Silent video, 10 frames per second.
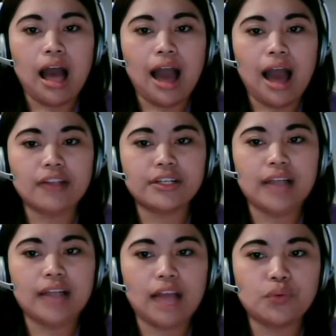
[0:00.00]
Under
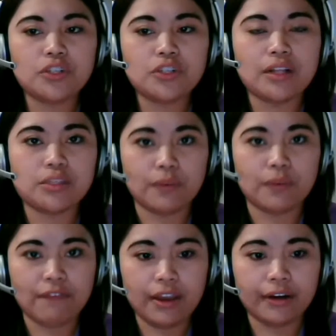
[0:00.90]
the unusual
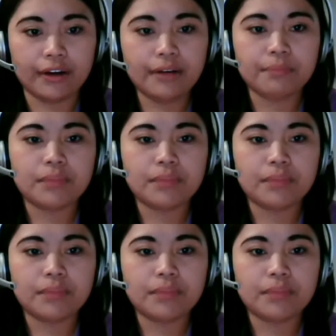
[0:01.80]
severe,